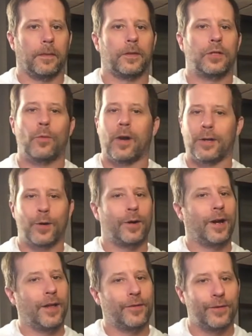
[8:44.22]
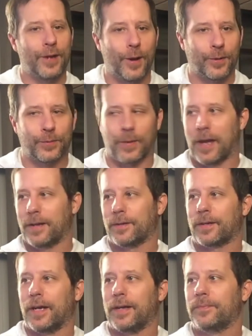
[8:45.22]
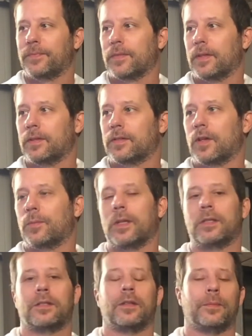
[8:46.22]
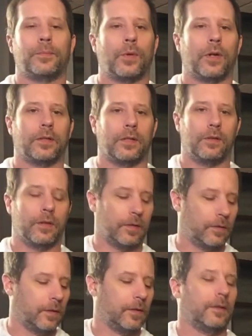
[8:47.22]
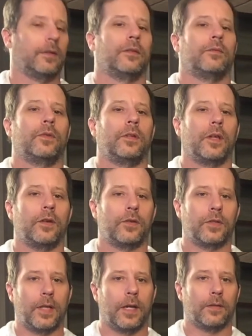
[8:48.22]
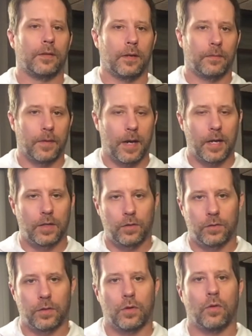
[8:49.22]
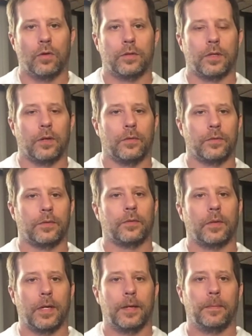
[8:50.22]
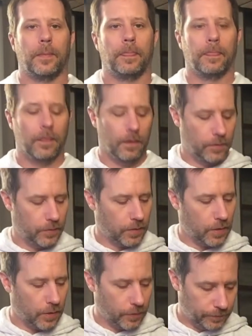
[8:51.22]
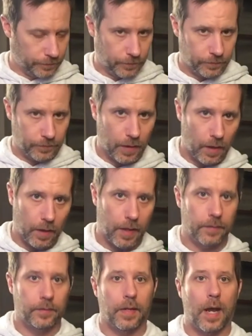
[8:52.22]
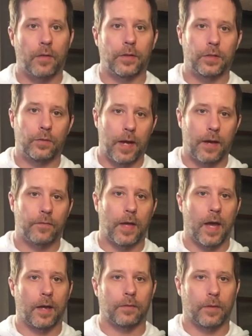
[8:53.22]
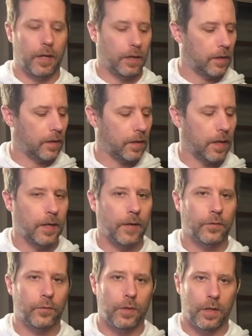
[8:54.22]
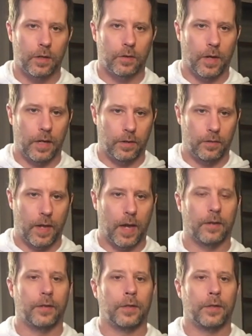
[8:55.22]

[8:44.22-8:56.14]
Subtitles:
You want to go to other notes, right? Okay? So, but it's still important that you can really understand how to use the chord tones, okay? So, all right, now that you have that, right, and I have to reiterate here that,